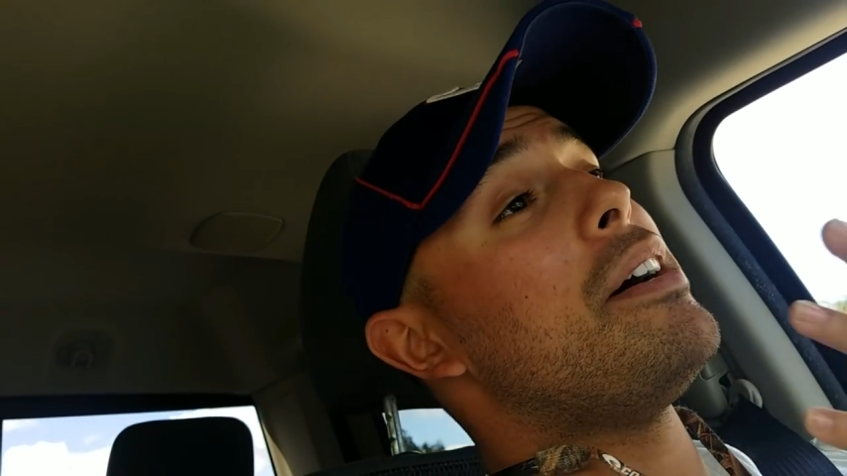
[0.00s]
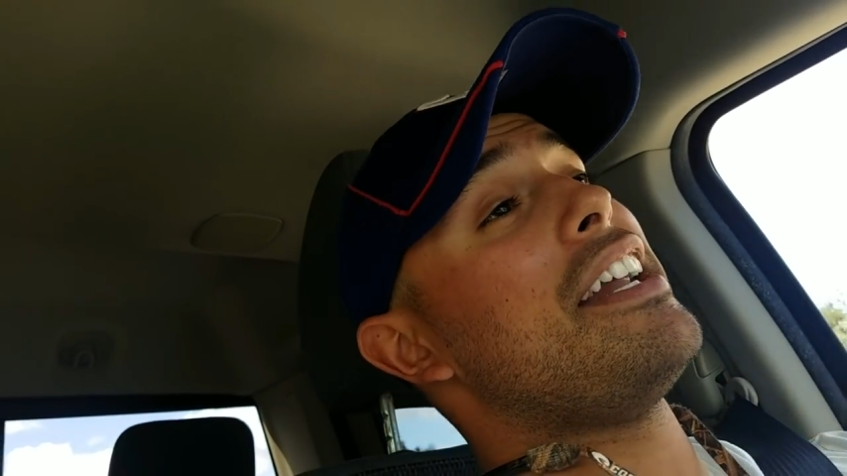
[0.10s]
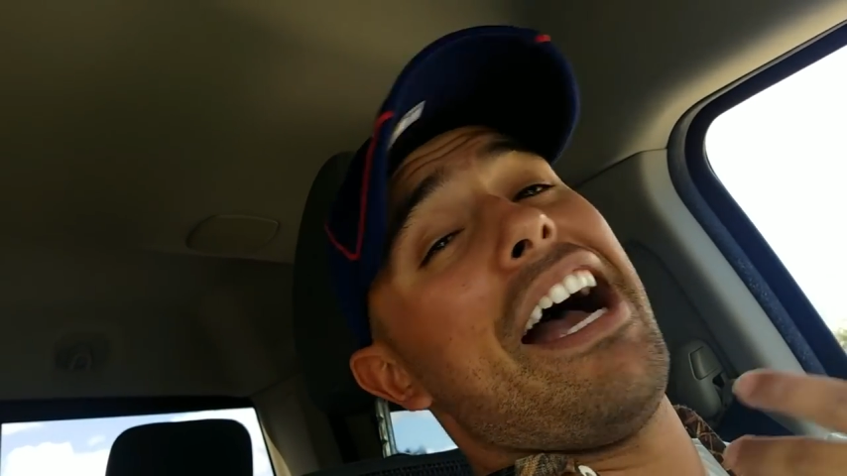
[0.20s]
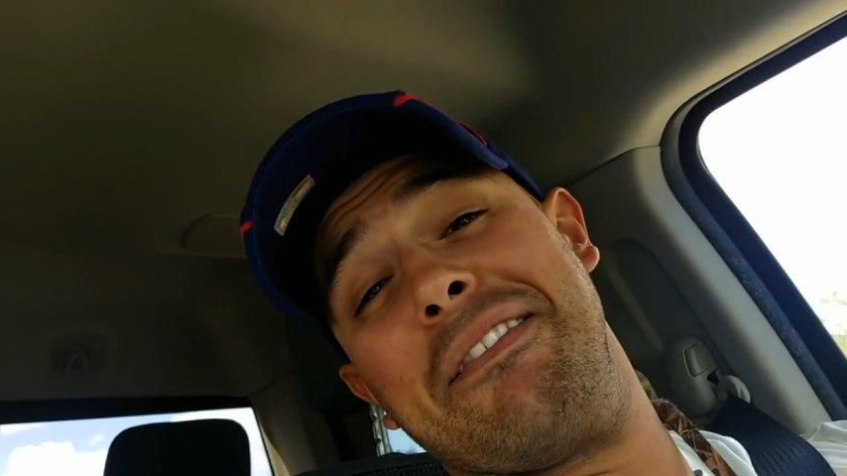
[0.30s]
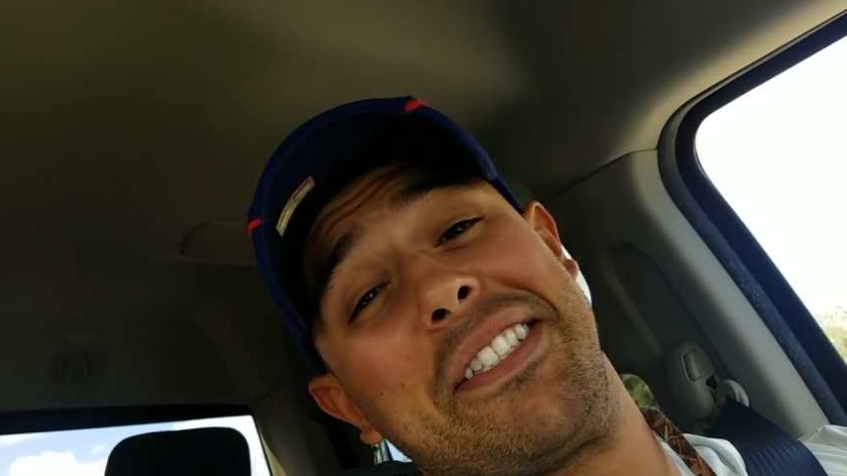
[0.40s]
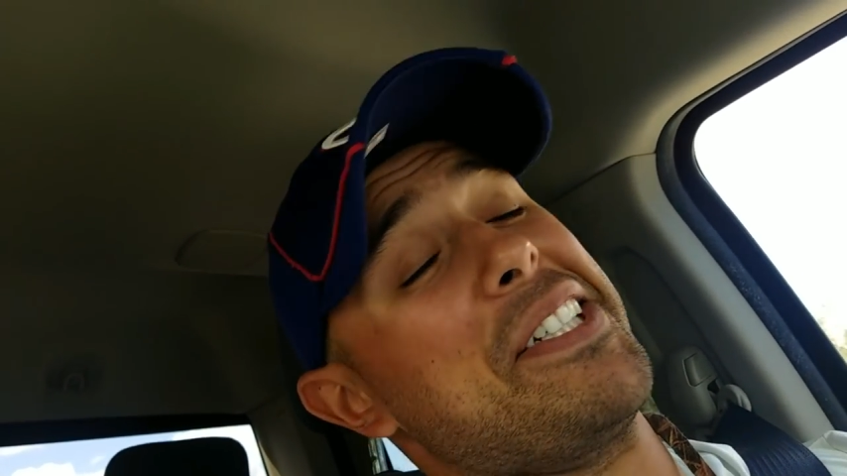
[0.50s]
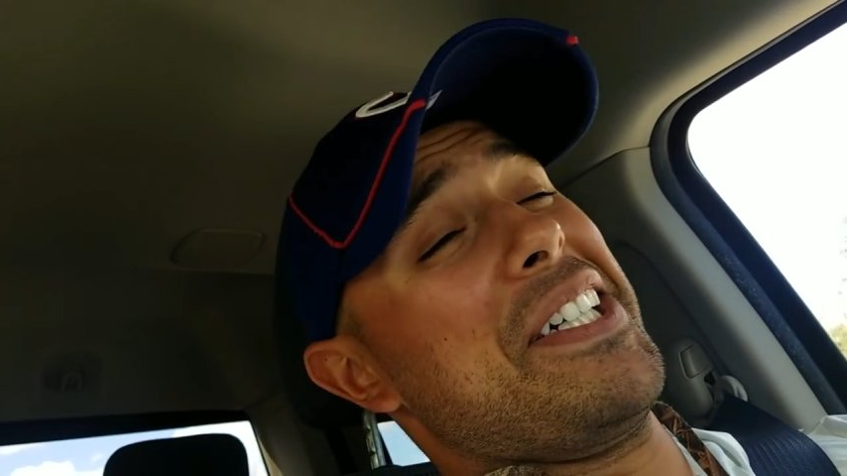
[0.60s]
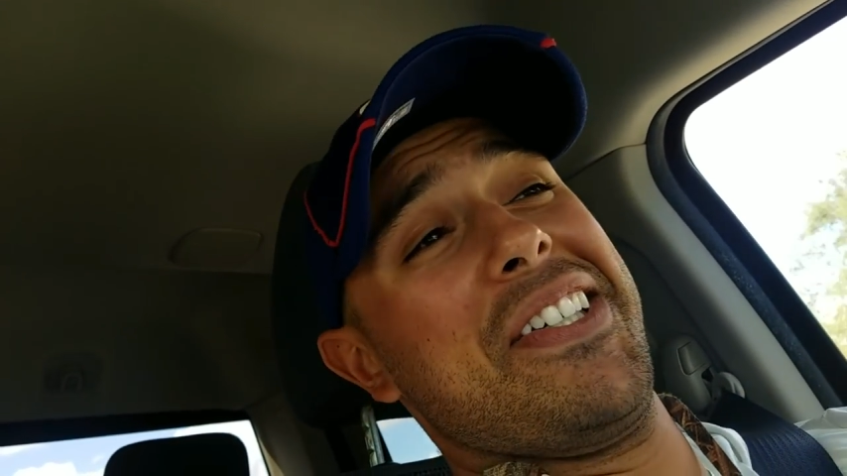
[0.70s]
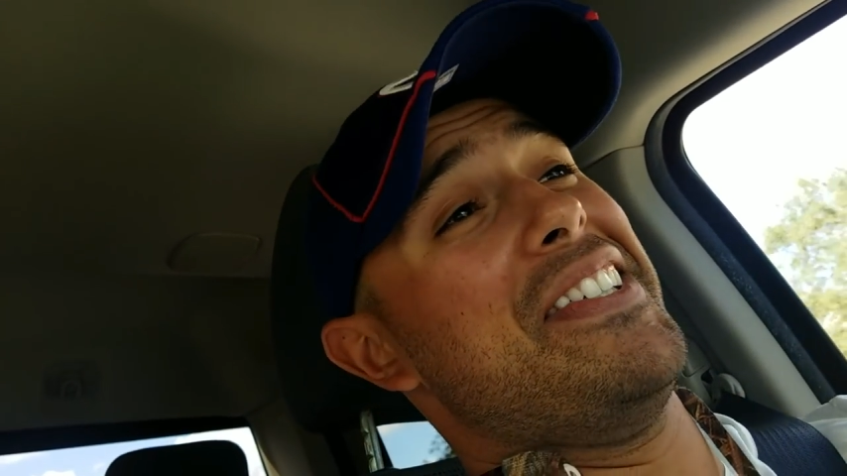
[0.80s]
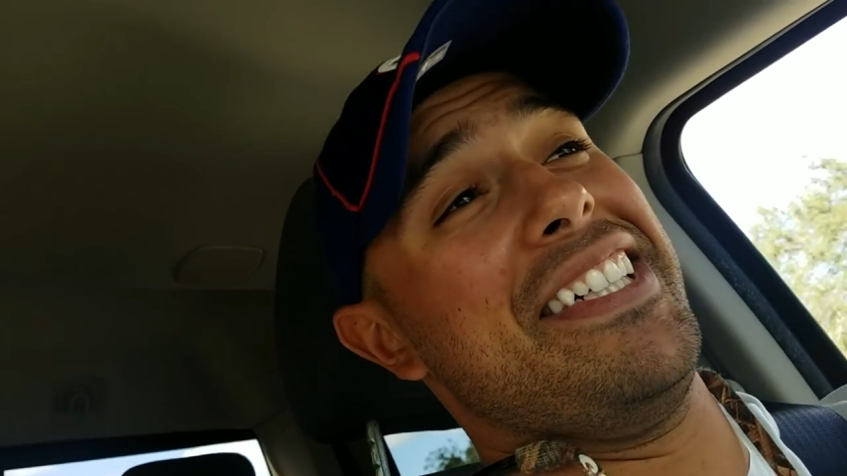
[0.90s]
But I'm still
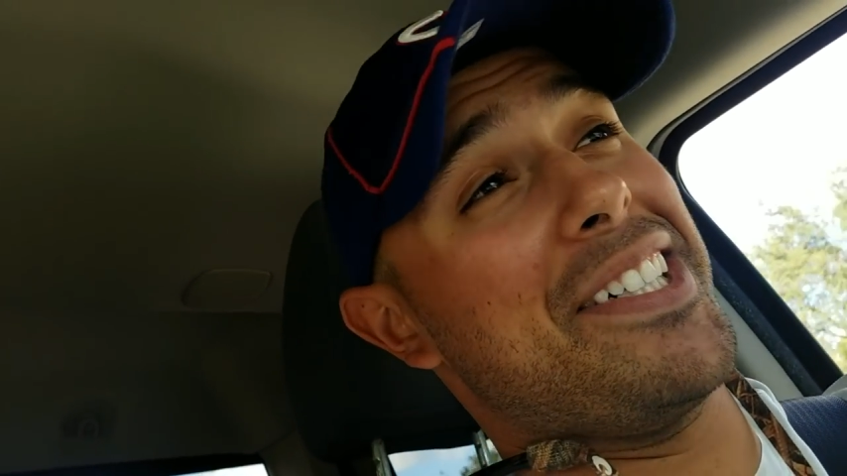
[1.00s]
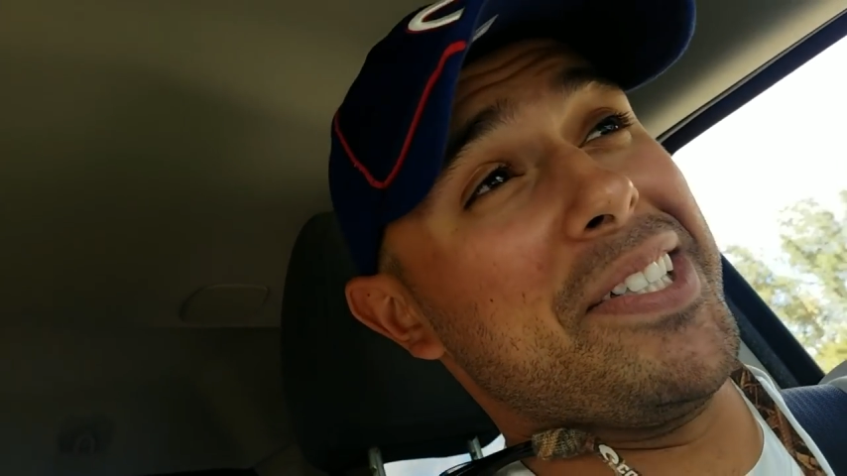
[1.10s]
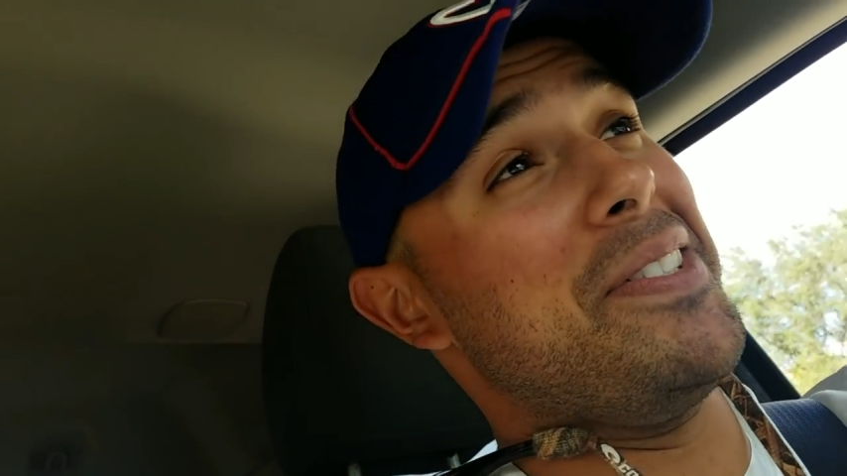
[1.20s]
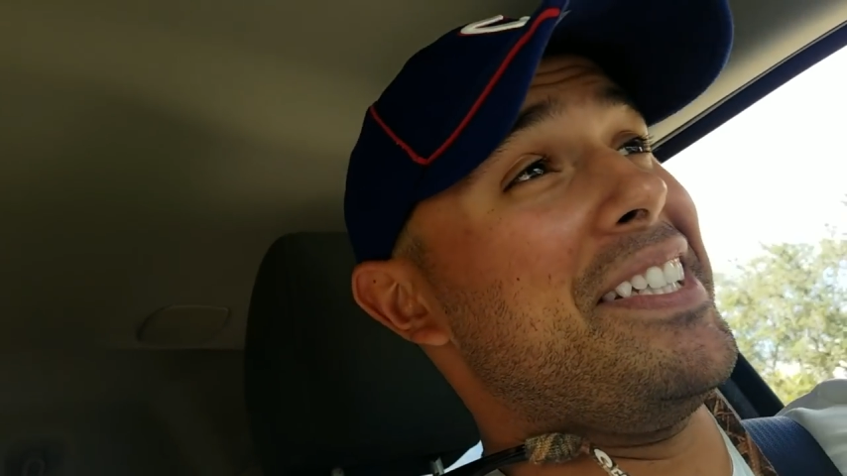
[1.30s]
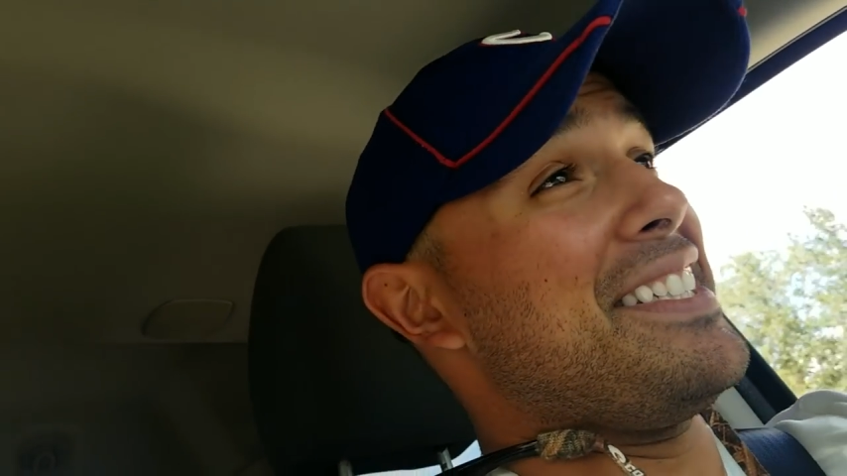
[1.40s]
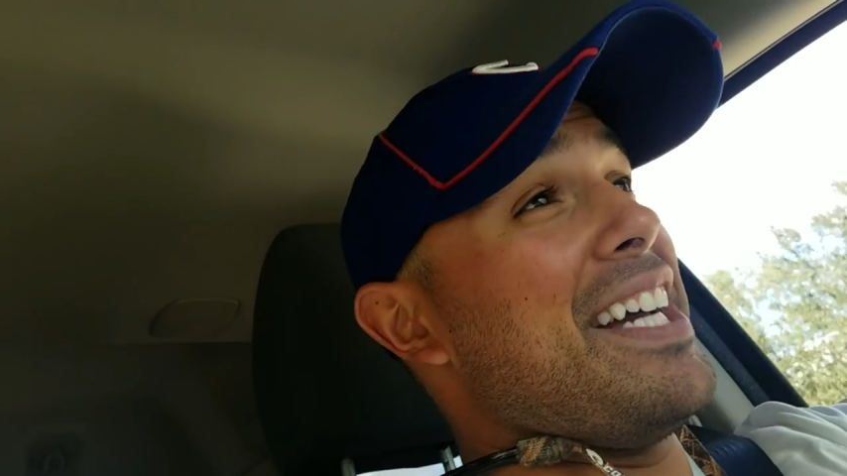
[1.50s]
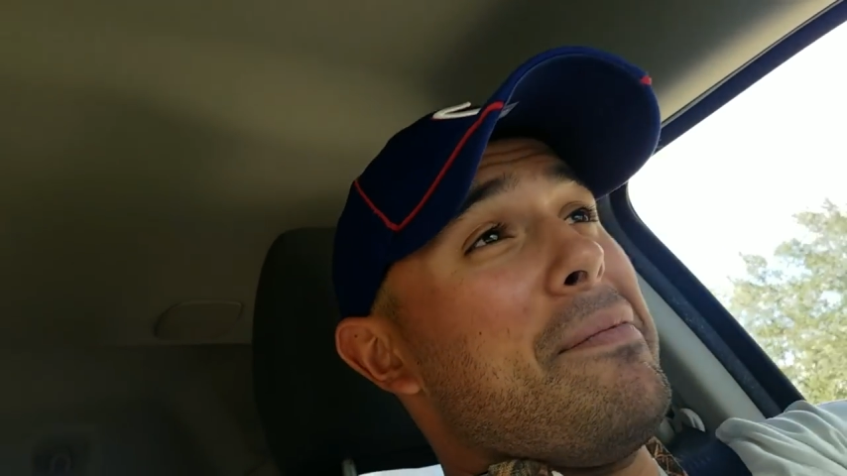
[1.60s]
gonna go include this.